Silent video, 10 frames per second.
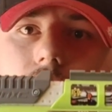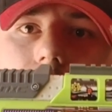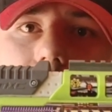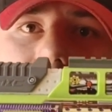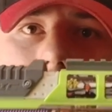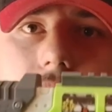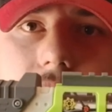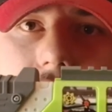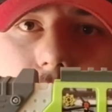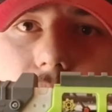the
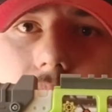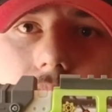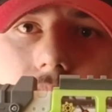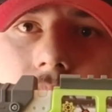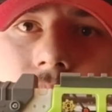Volcanic Pro.